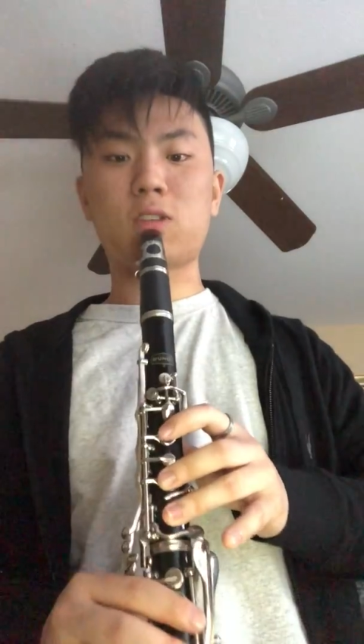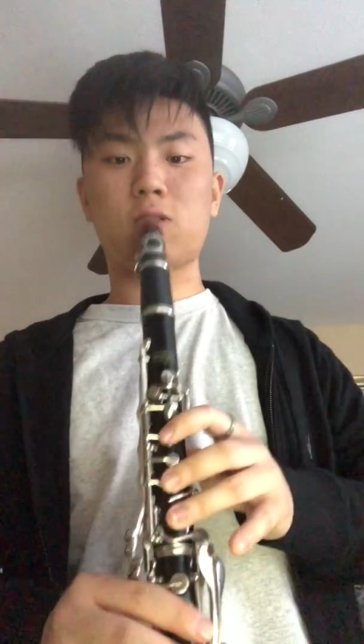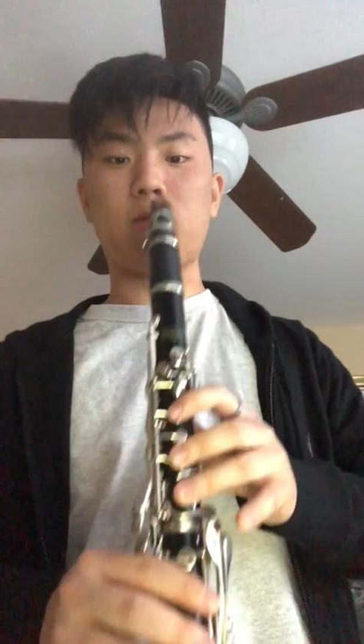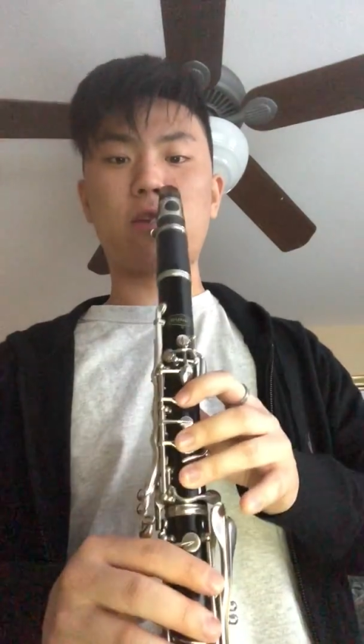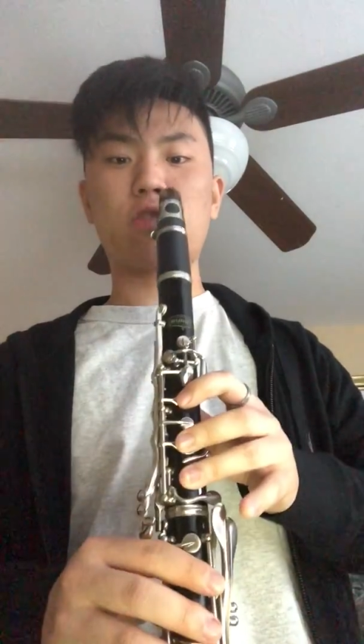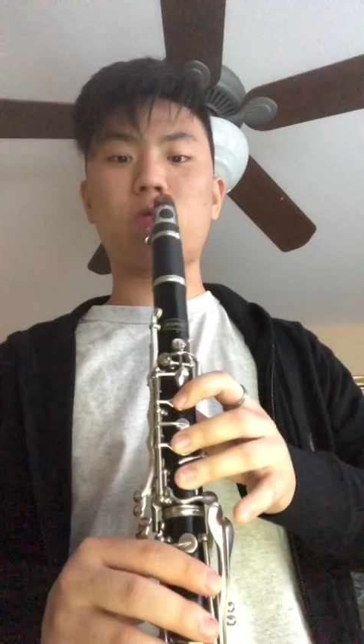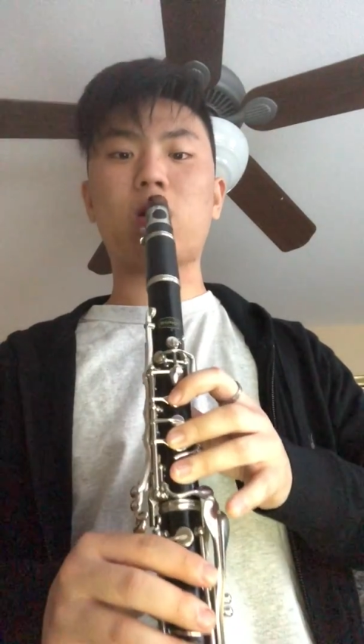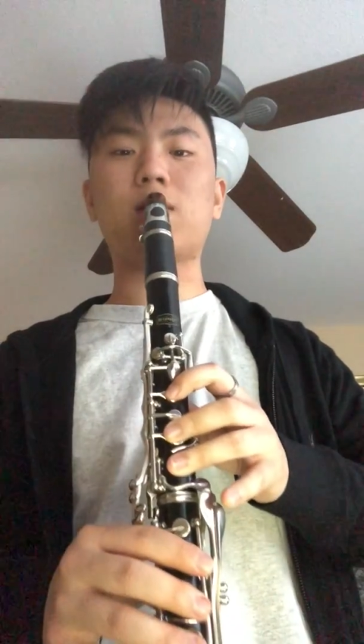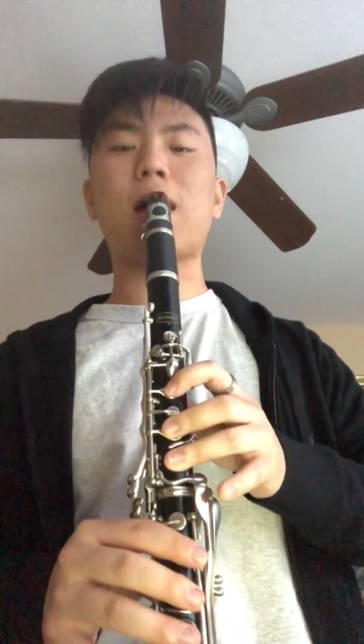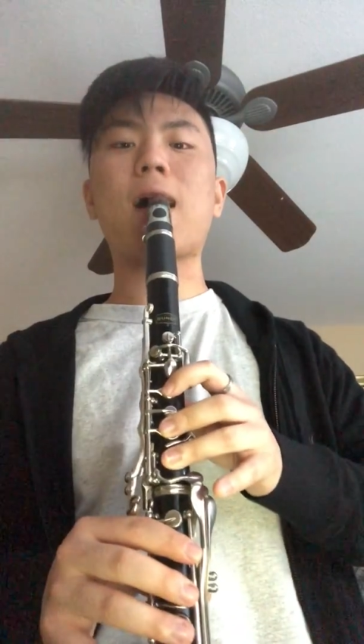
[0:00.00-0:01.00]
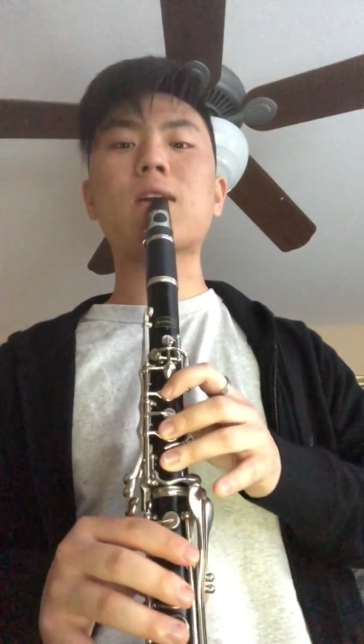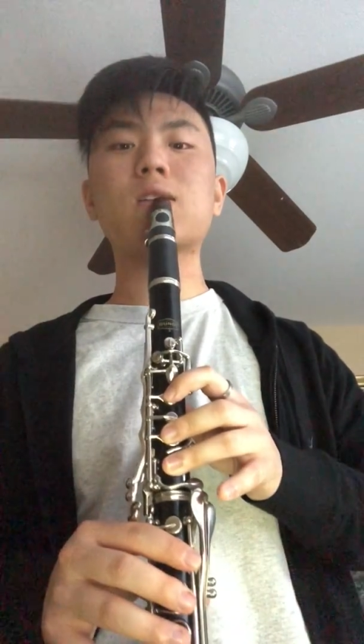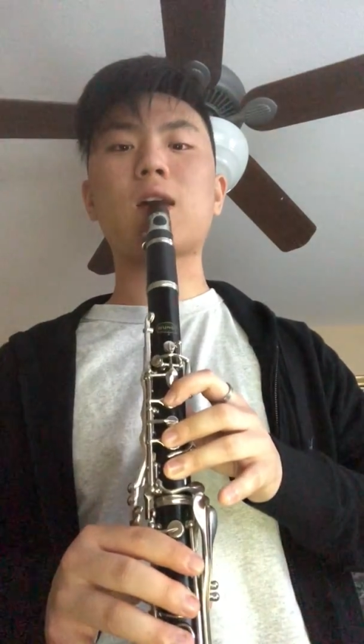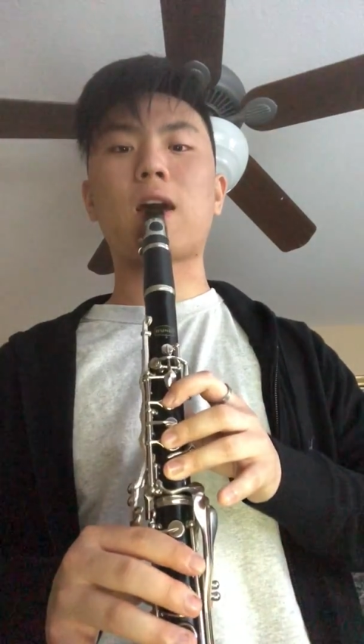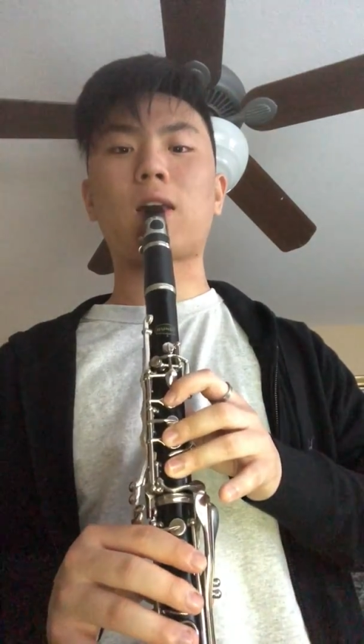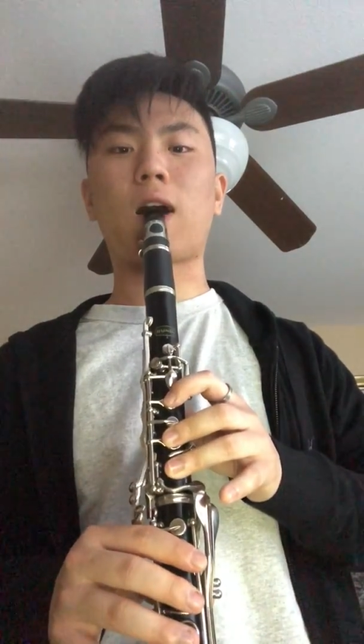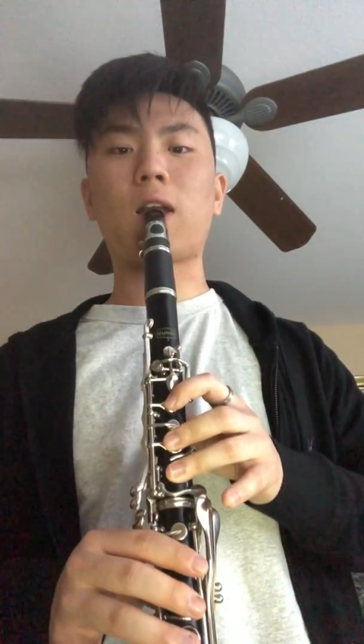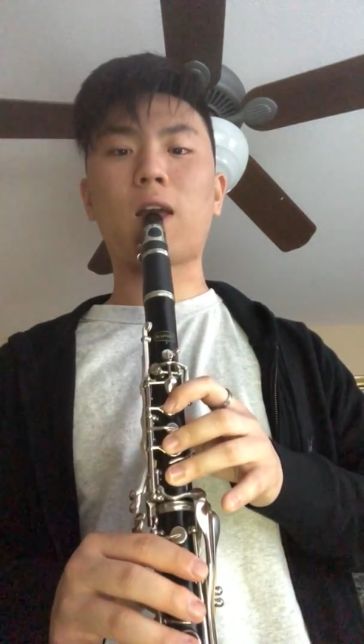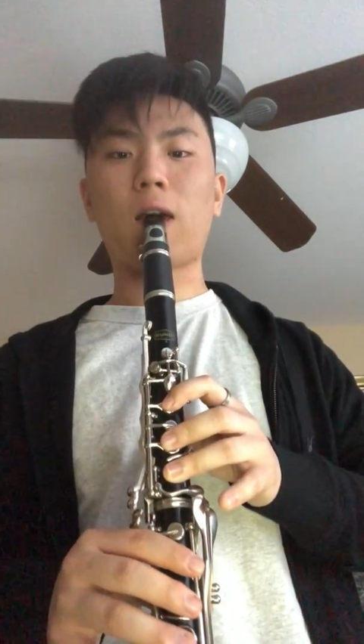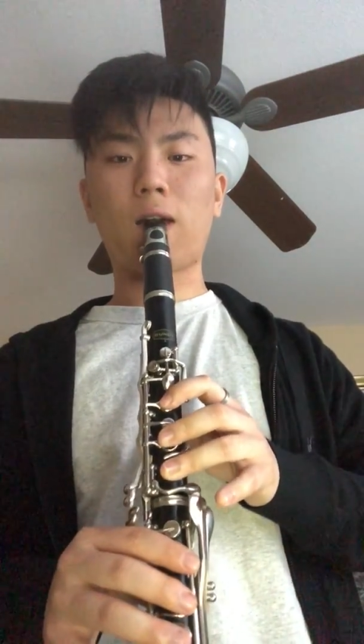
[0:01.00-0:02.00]
make sure you are relaxed and
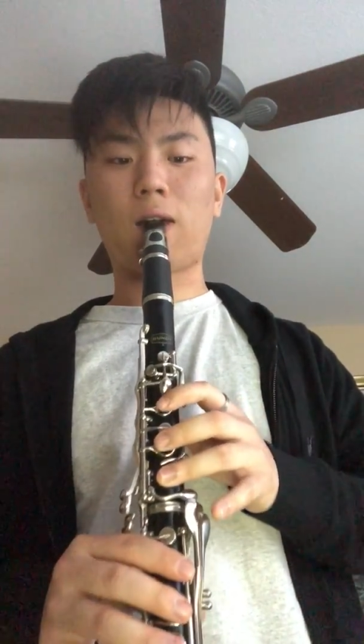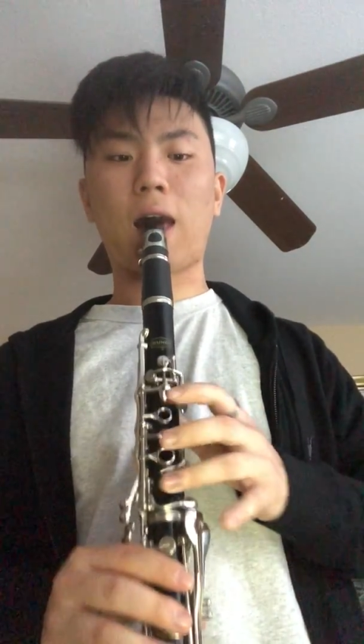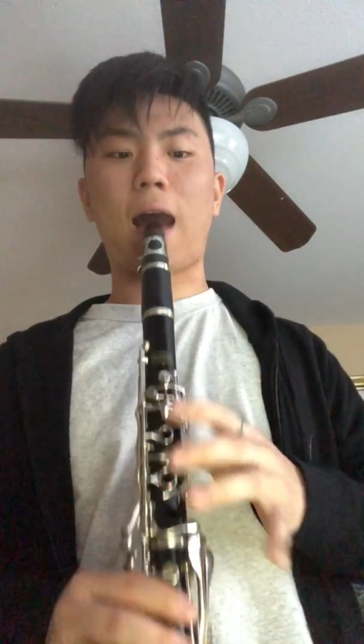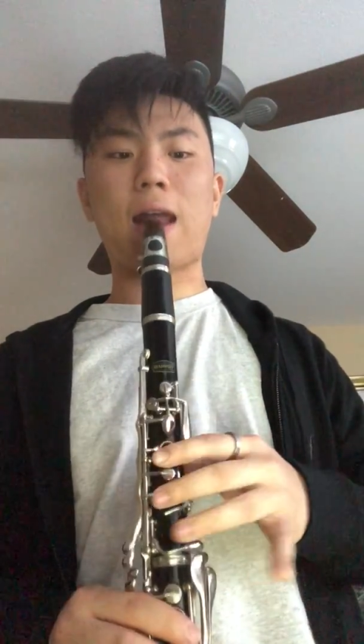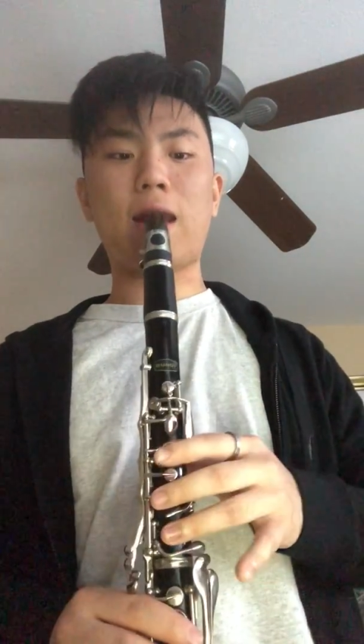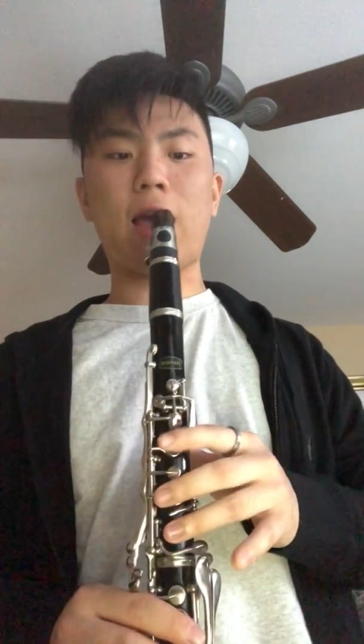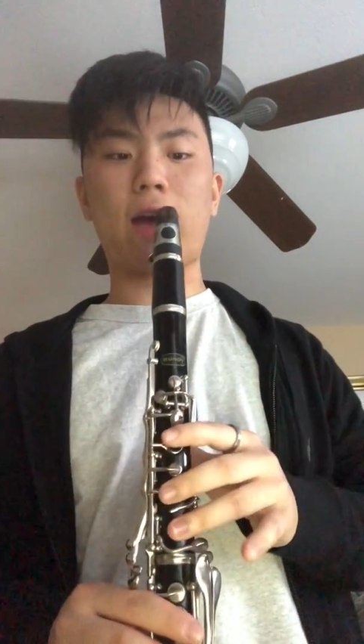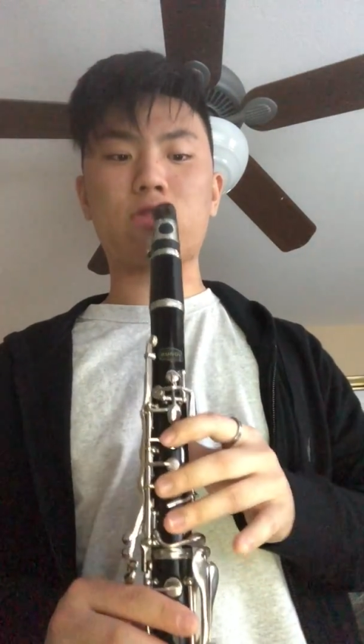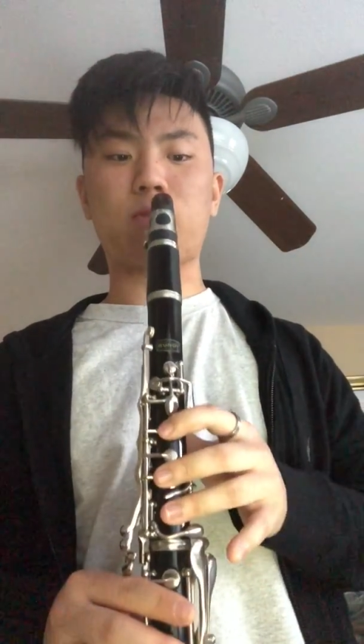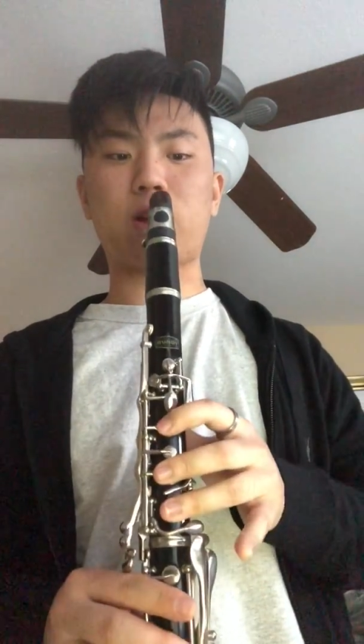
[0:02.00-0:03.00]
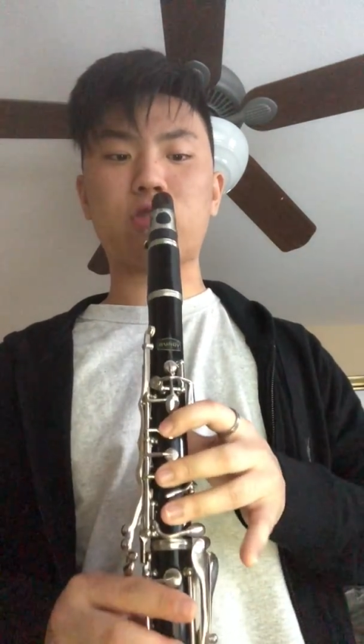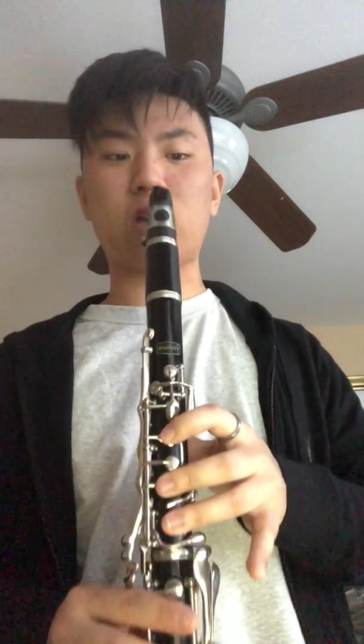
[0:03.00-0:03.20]
not add any extra pressure,